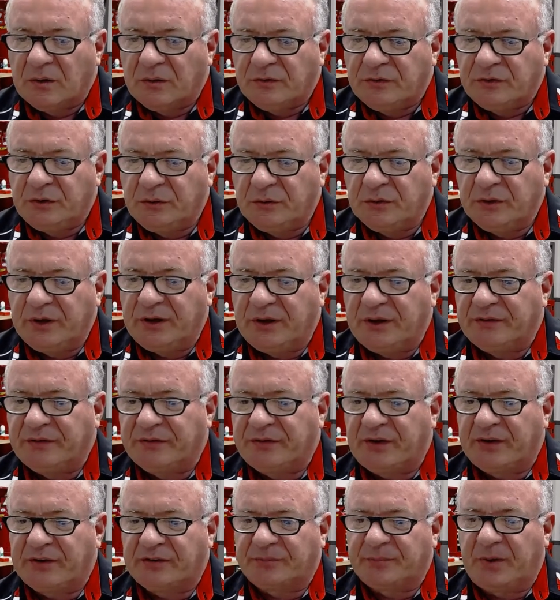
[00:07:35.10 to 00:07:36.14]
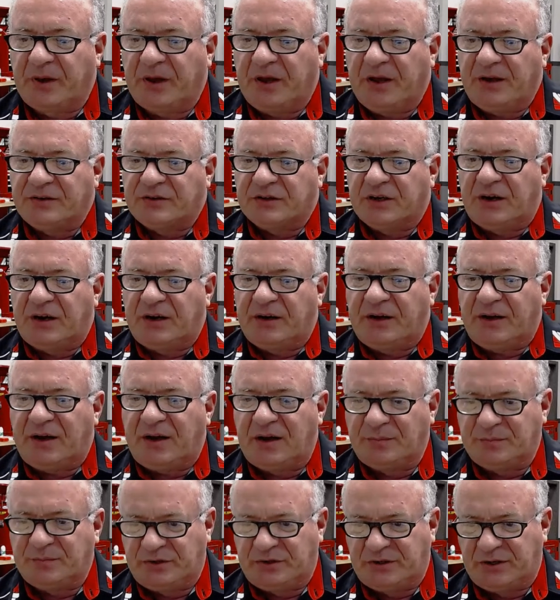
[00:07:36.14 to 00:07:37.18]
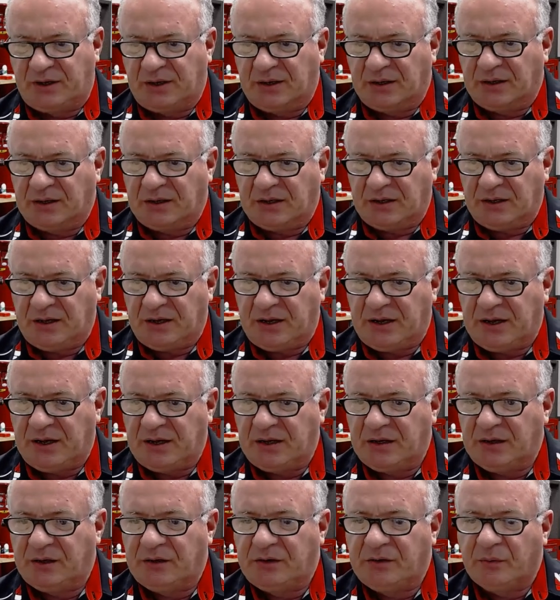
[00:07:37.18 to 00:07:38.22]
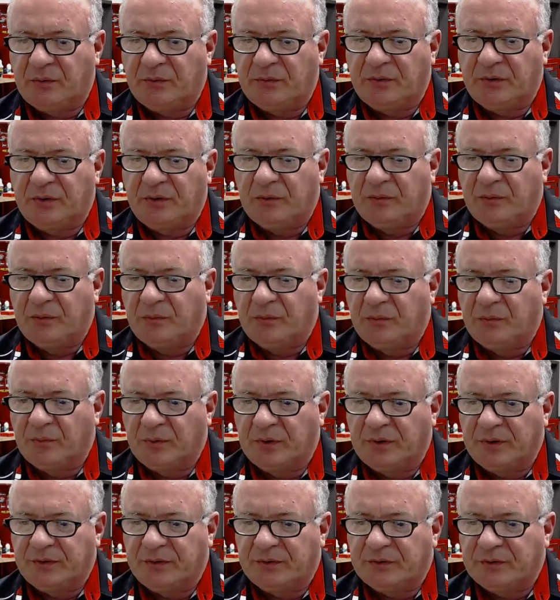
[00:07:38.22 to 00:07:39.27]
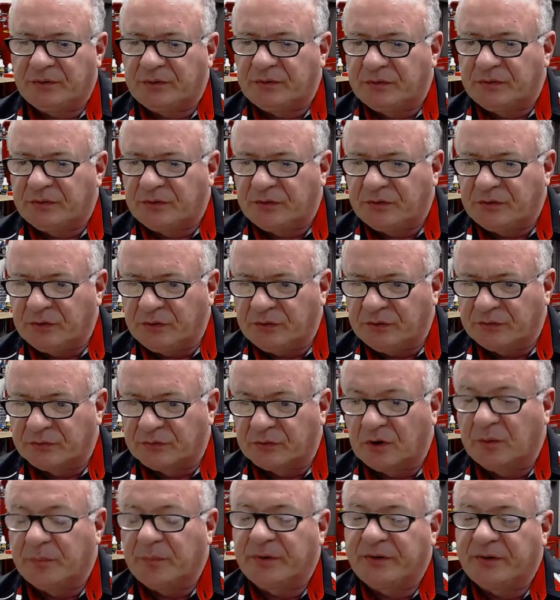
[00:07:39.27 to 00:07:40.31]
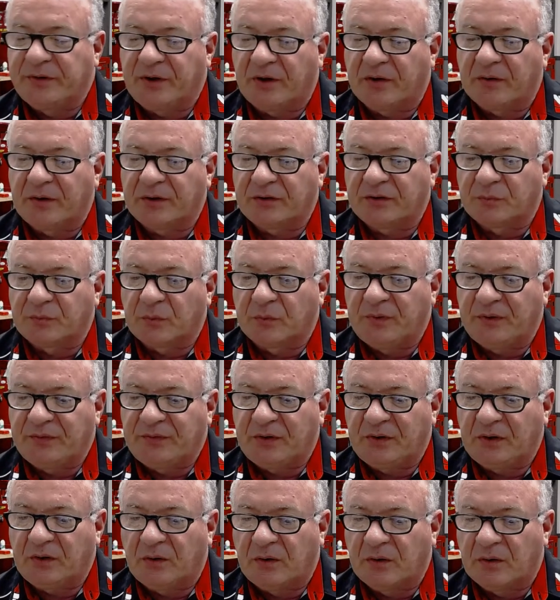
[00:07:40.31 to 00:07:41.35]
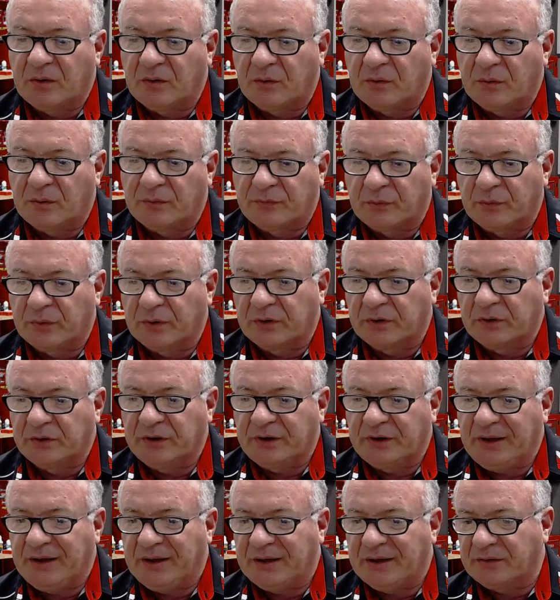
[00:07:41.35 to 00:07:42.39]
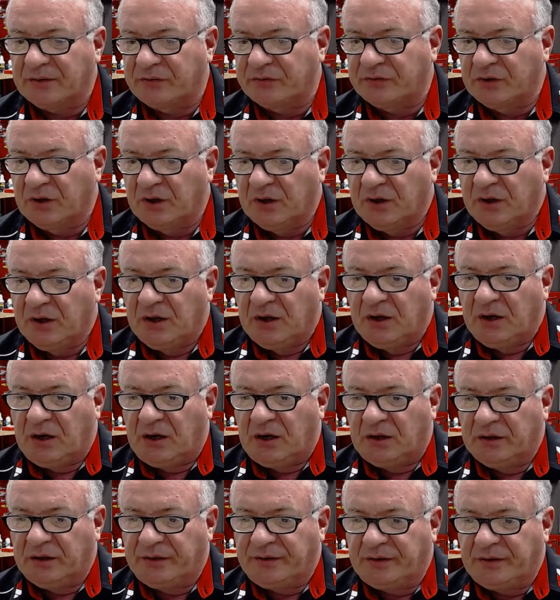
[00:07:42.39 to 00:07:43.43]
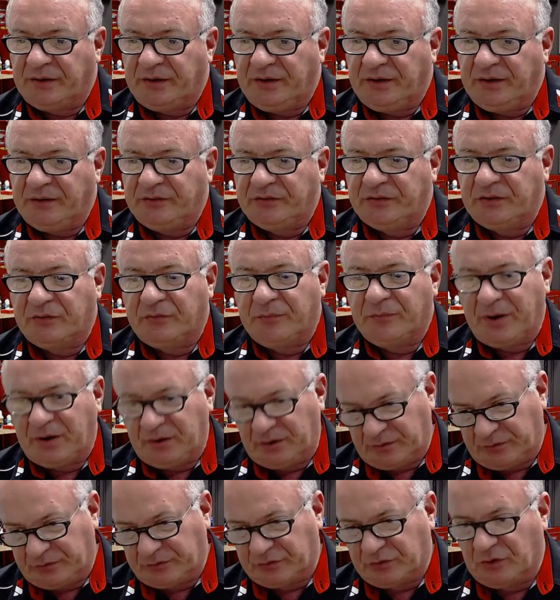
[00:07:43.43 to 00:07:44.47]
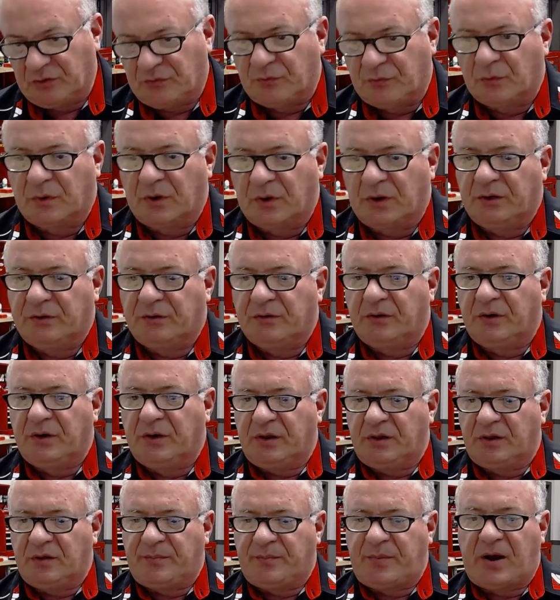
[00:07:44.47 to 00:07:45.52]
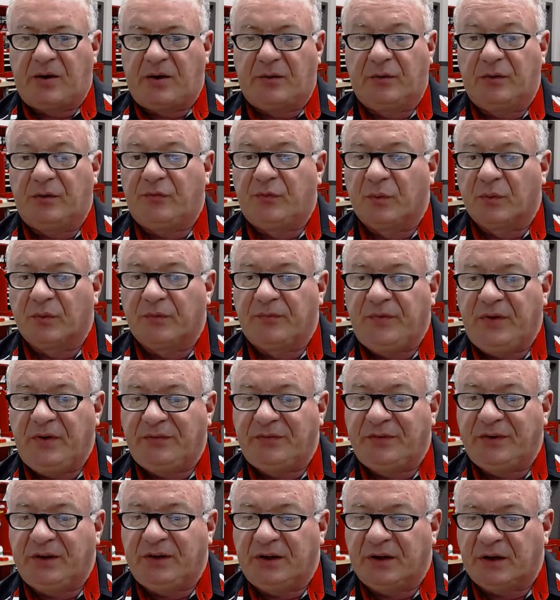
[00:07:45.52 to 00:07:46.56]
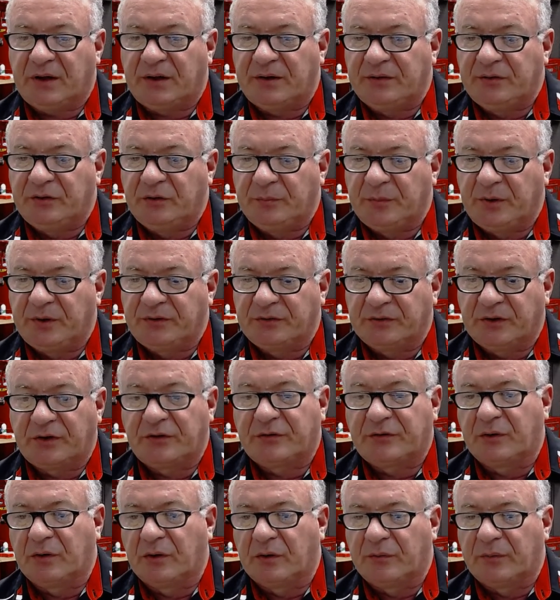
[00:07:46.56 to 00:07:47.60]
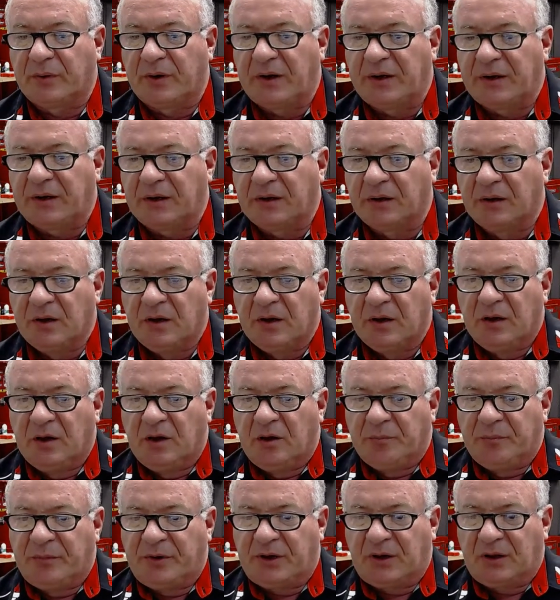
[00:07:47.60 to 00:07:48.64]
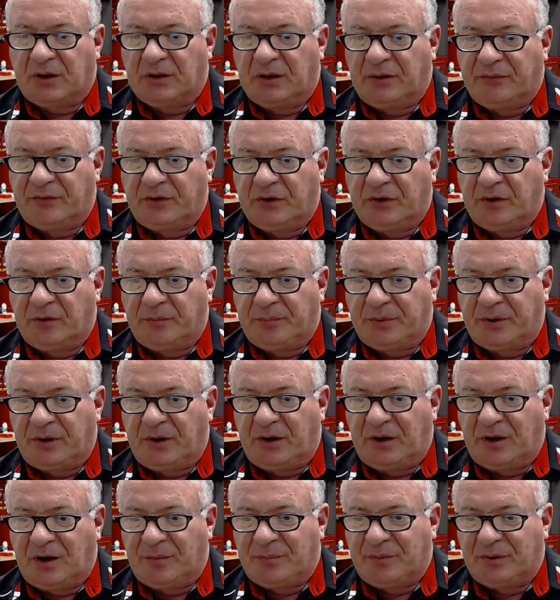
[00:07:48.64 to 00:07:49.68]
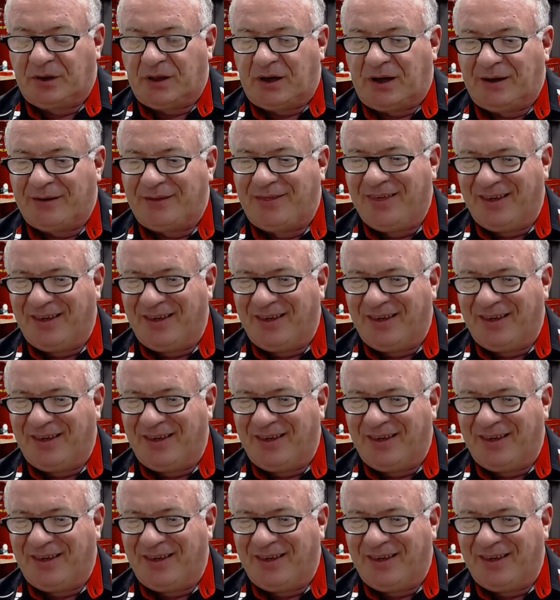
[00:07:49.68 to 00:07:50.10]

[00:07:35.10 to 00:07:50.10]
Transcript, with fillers: Julian is asking me, hey, John, I'm stuck. I don't know what to choose from, a TRX 450R or 400EX. I like the ease of maintenance on the 400 and the power of the 450. I do mostly trail riding, but I love to open it up a lot.